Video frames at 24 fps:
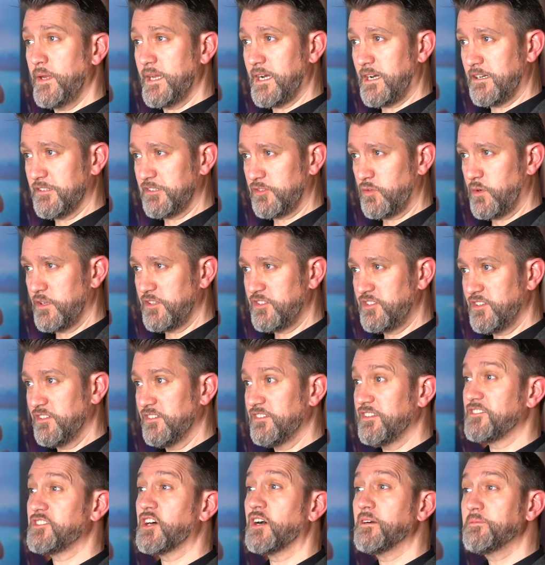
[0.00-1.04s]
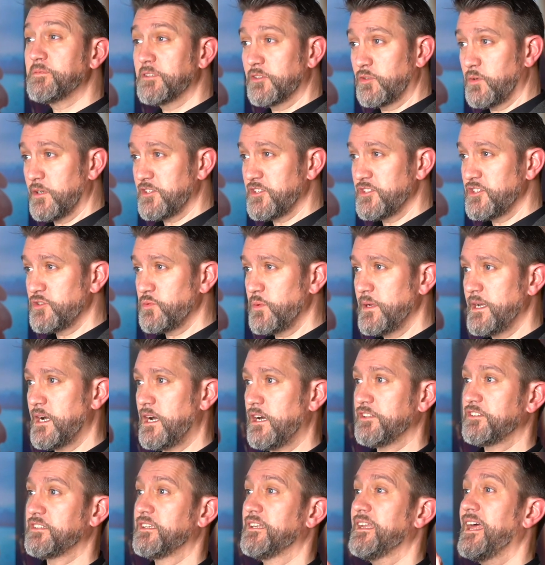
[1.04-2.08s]
ask questions, the types of questions we
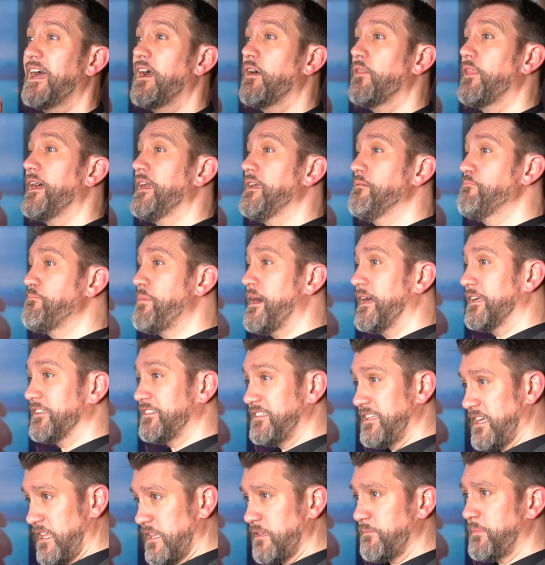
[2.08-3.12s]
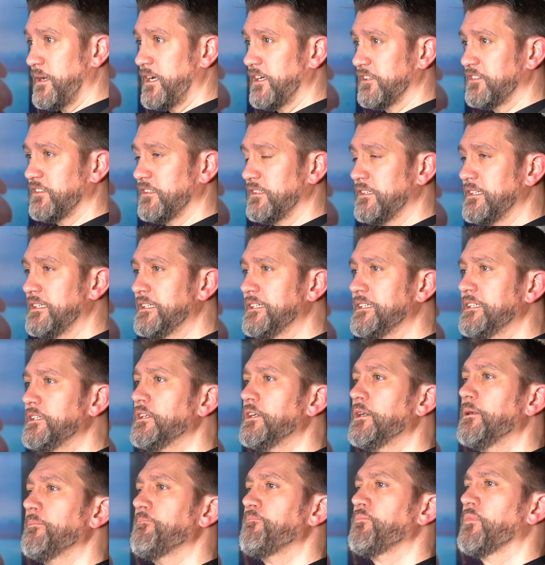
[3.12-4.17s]
ask, and how that impacts the other person.
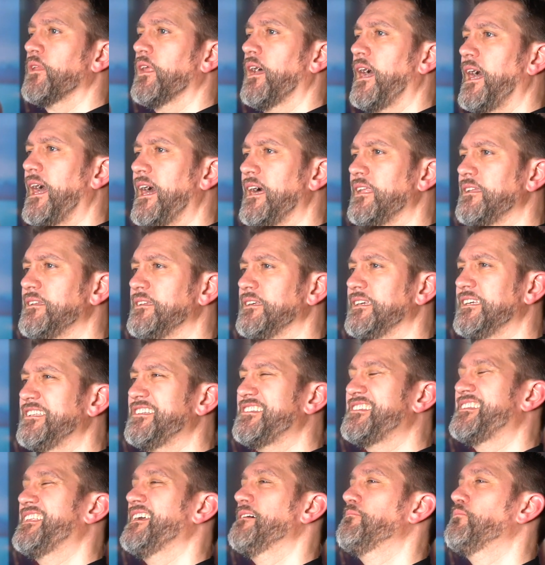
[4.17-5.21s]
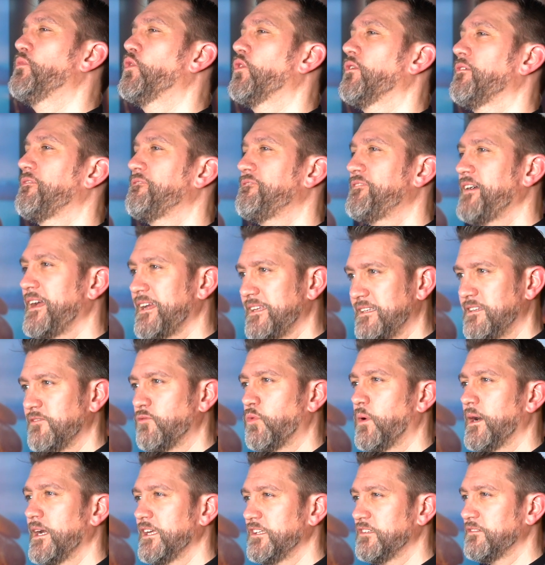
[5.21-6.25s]
And is there more effective
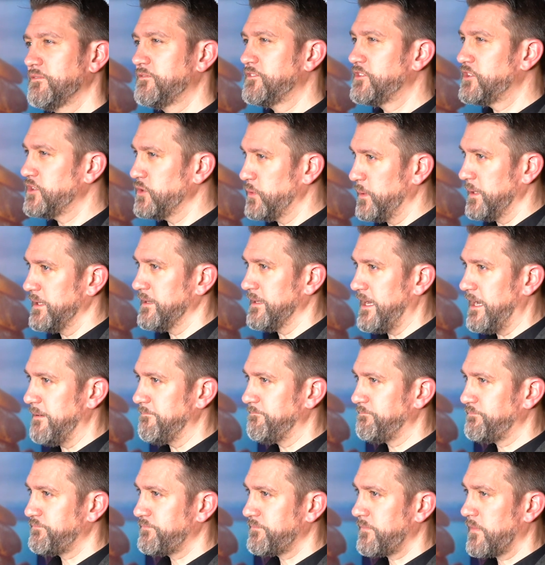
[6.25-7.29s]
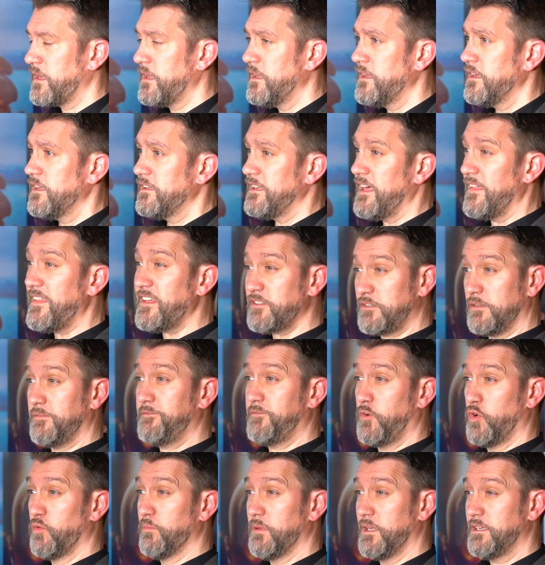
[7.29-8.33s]
ways of doing that? Now, that's a
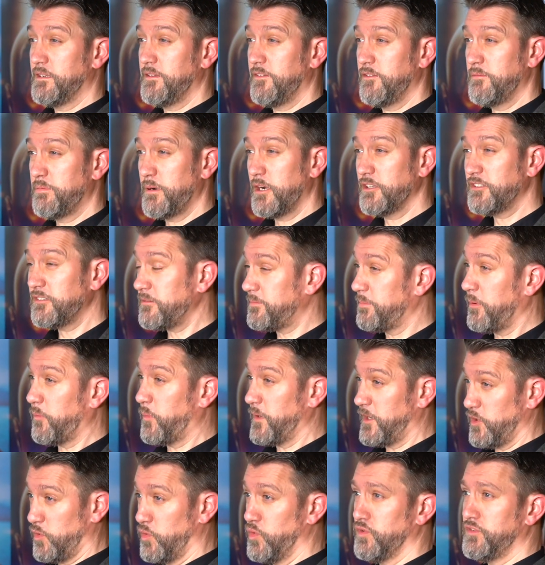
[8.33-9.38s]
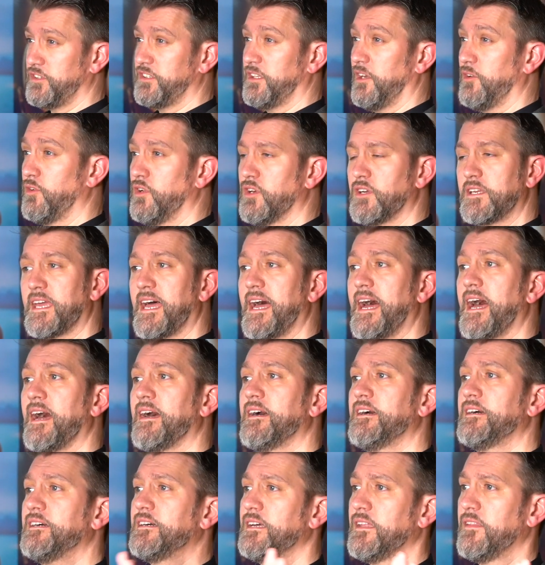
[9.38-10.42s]
formal interview process, but we also look at
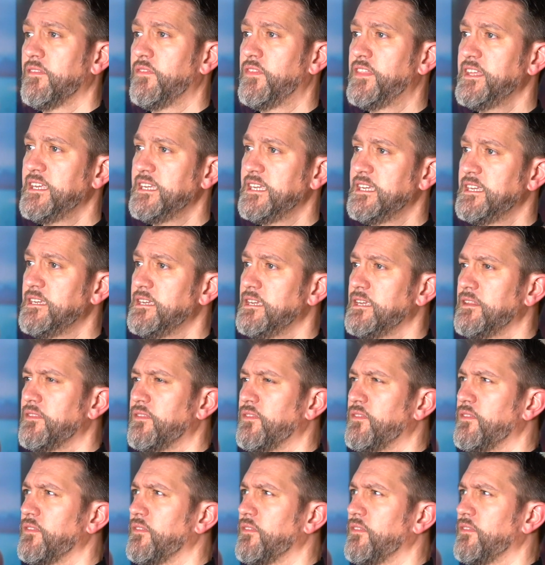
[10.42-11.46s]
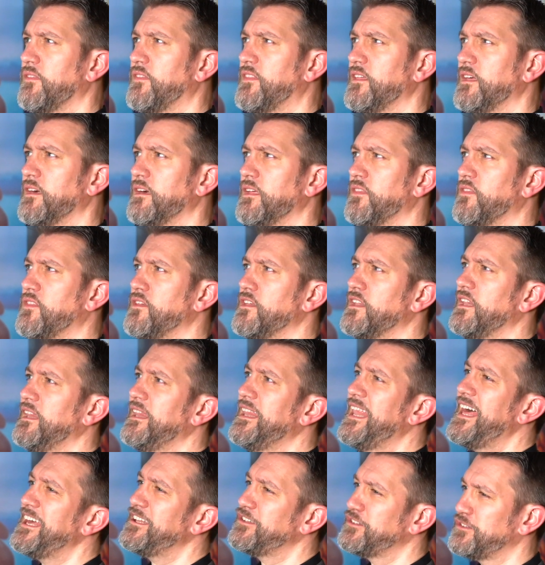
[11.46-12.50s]
the
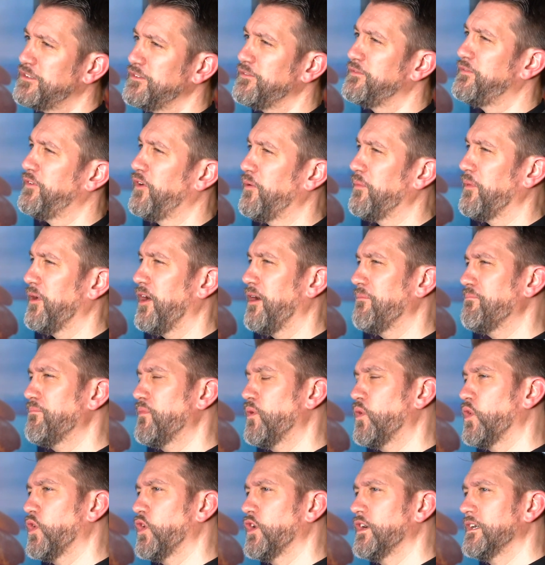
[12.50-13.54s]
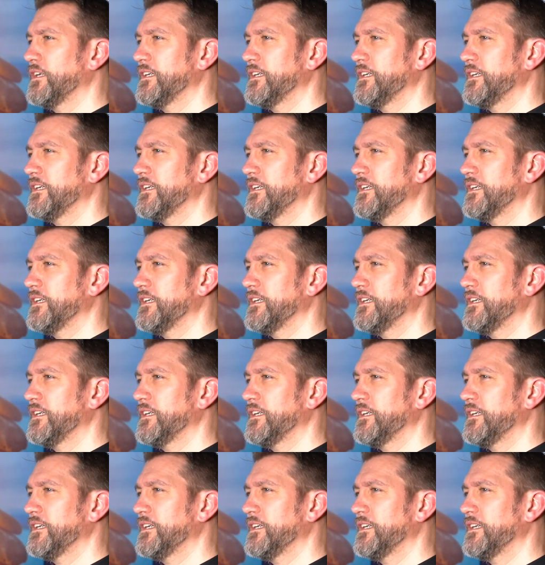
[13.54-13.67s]
less formal and more